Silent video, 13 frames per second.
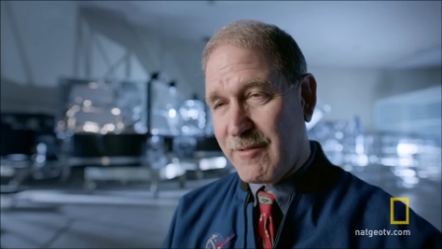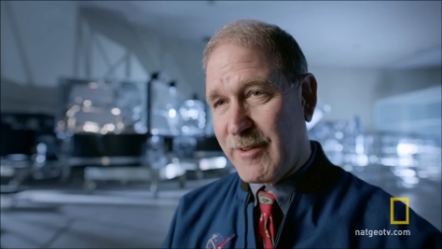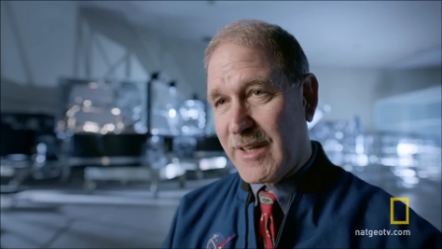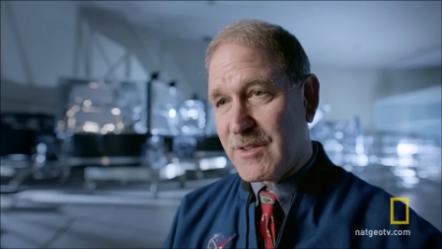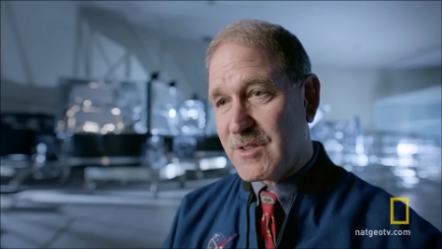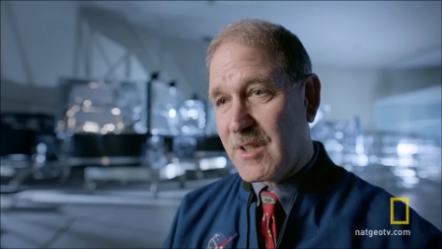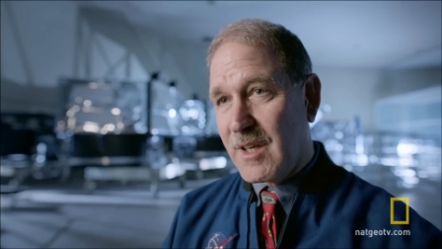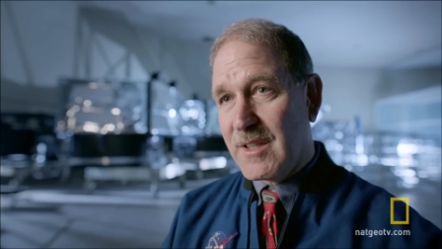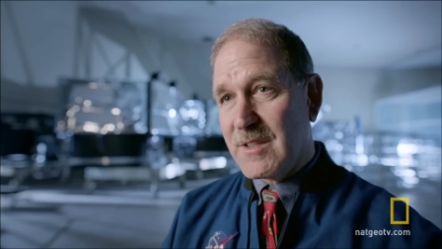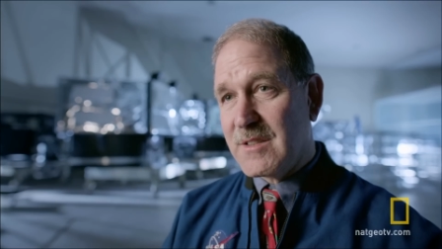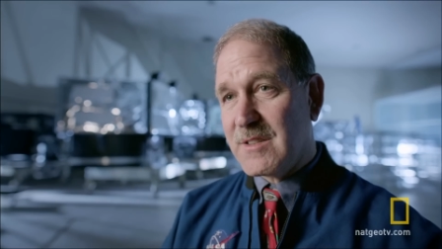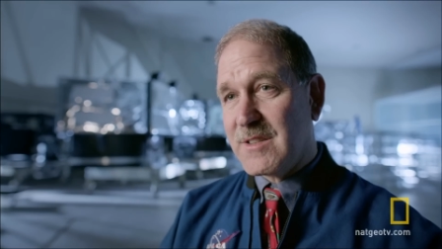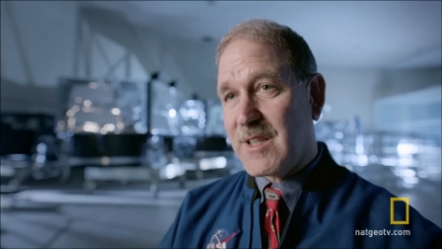events
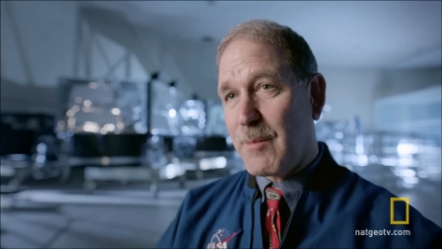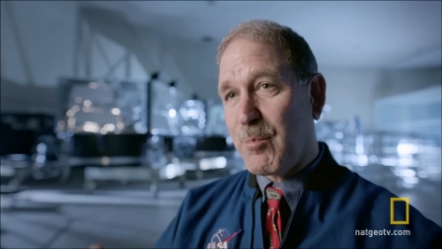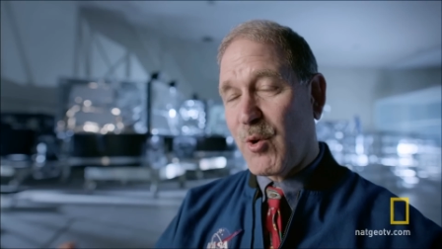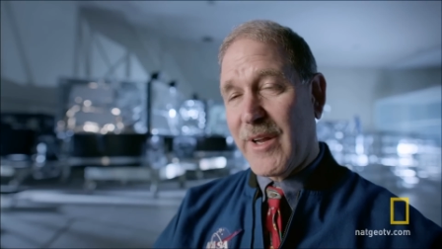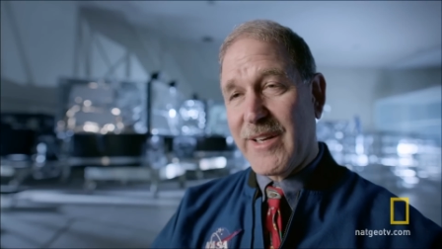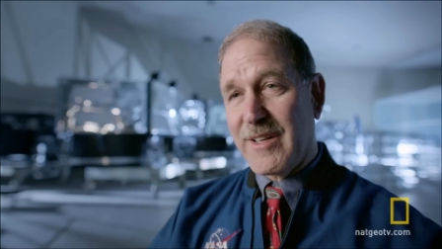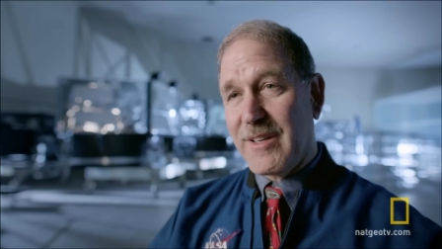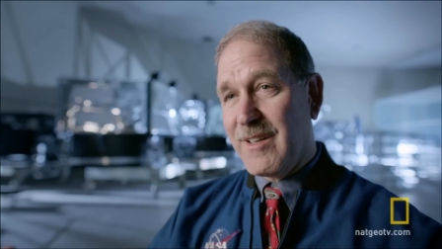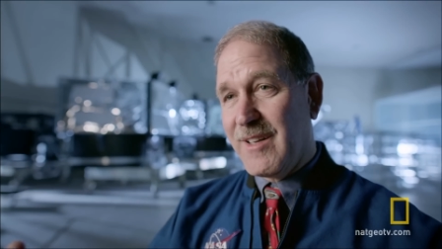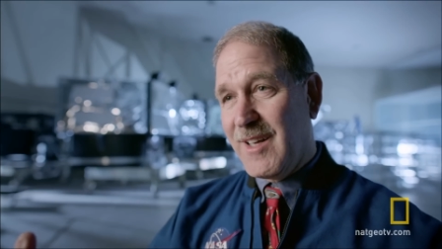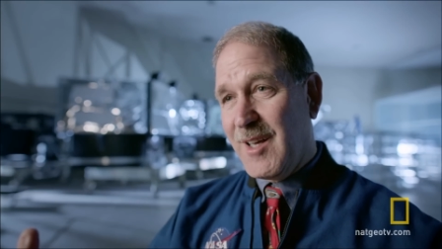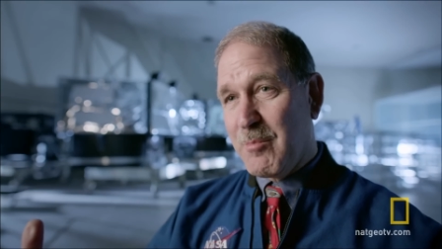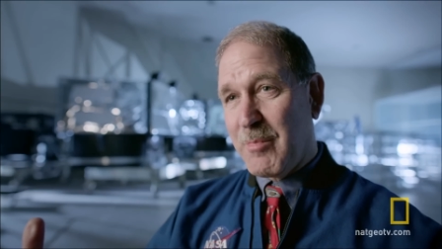separated
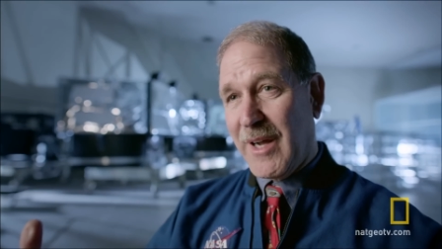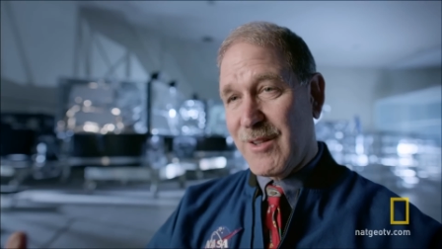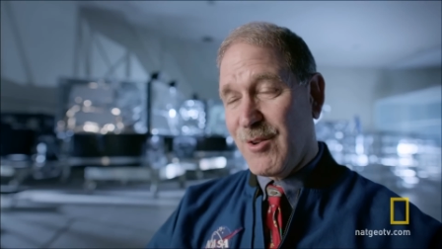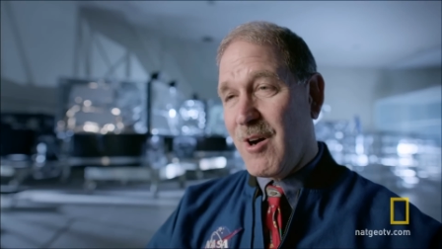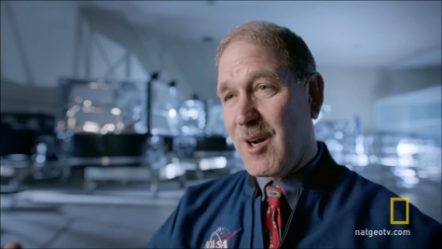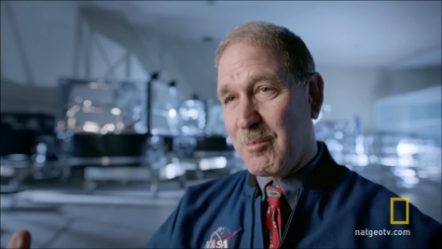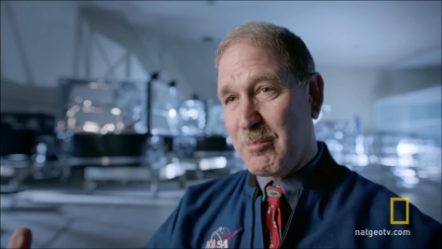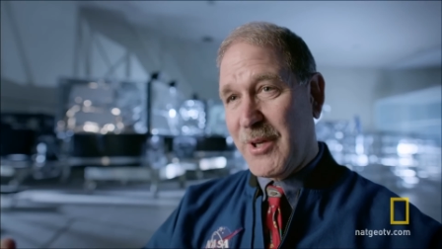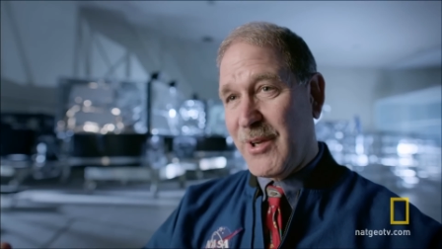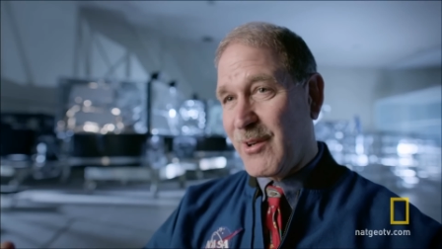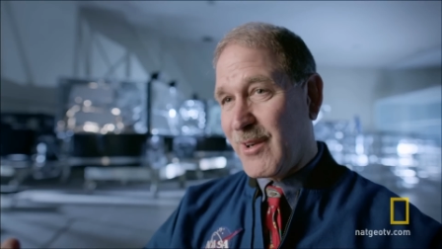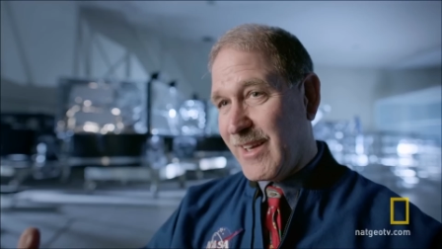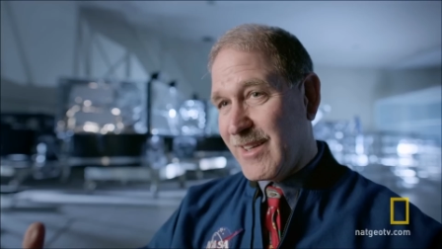by long
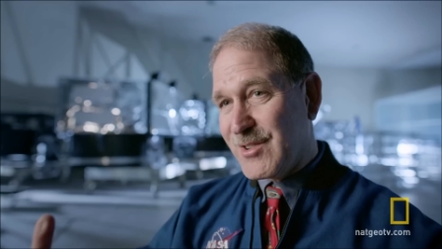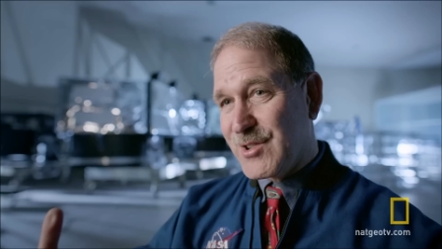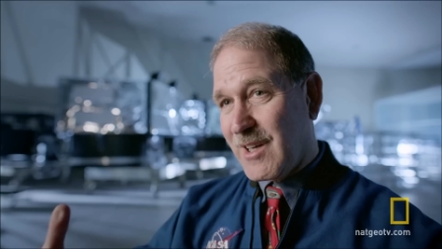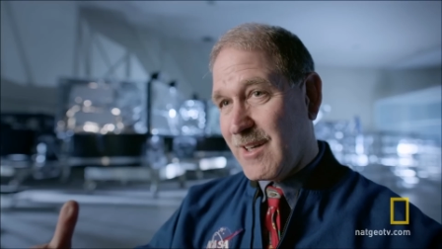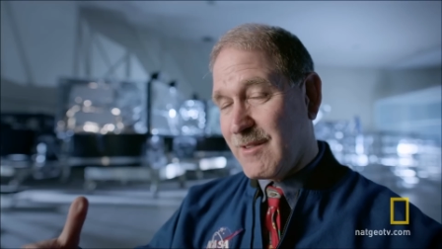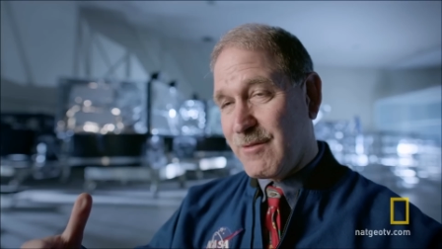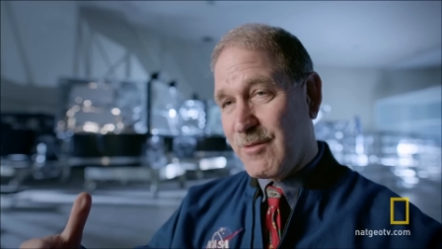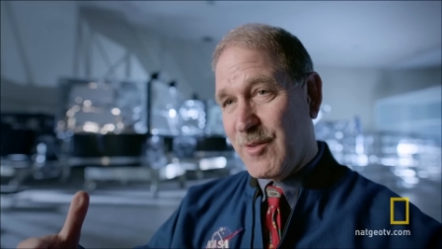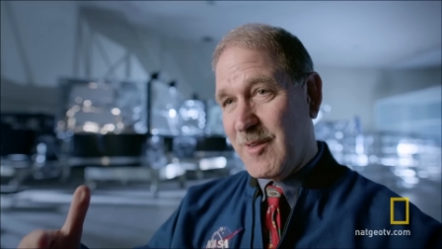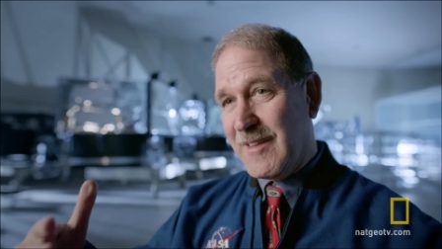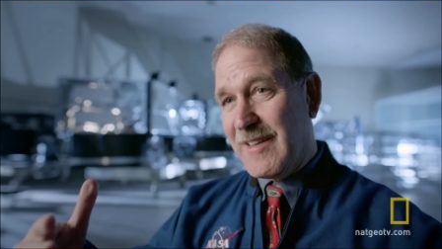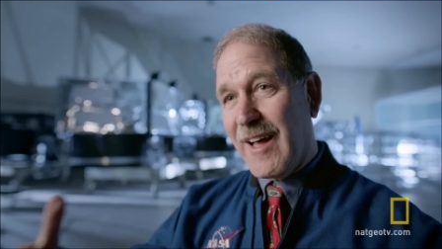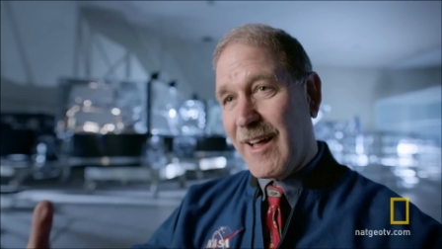periods of
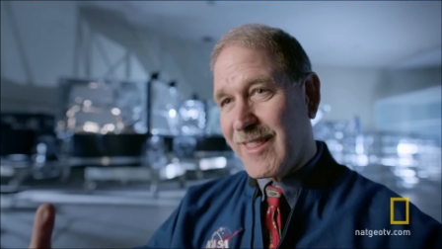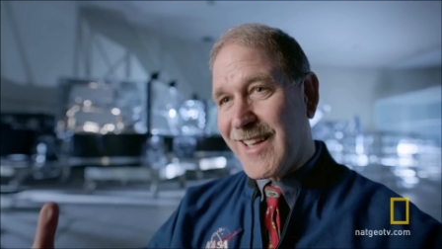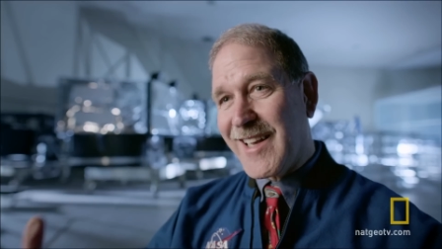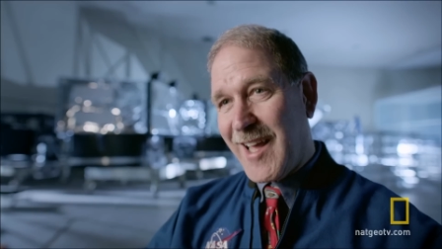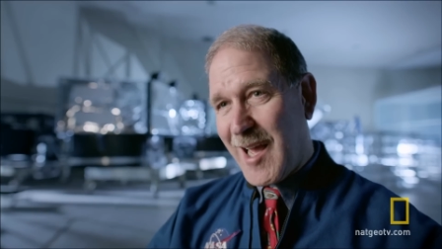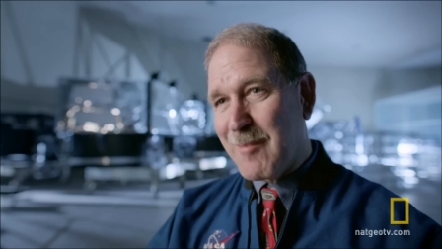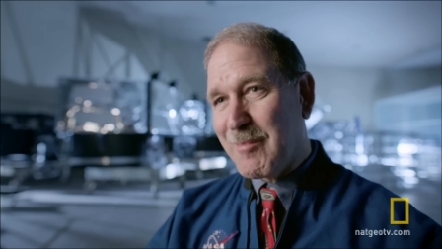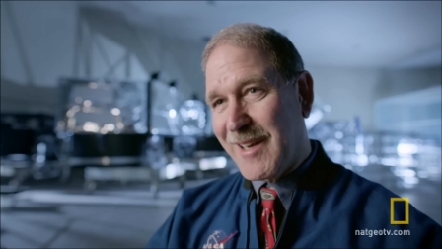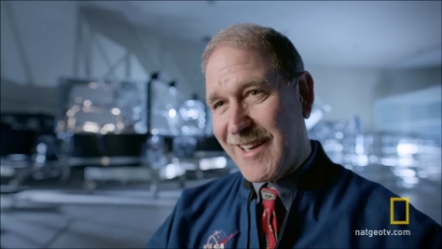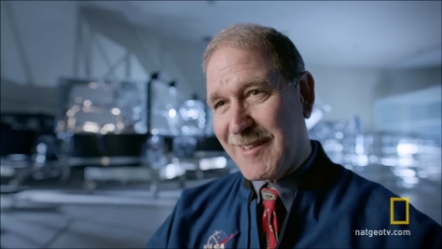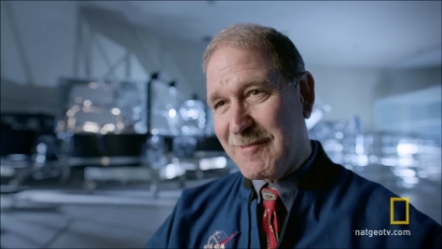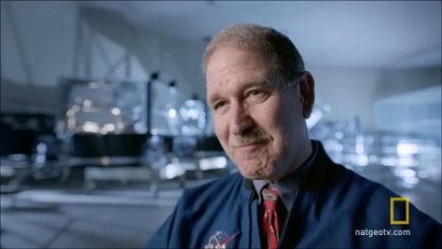nothing happening.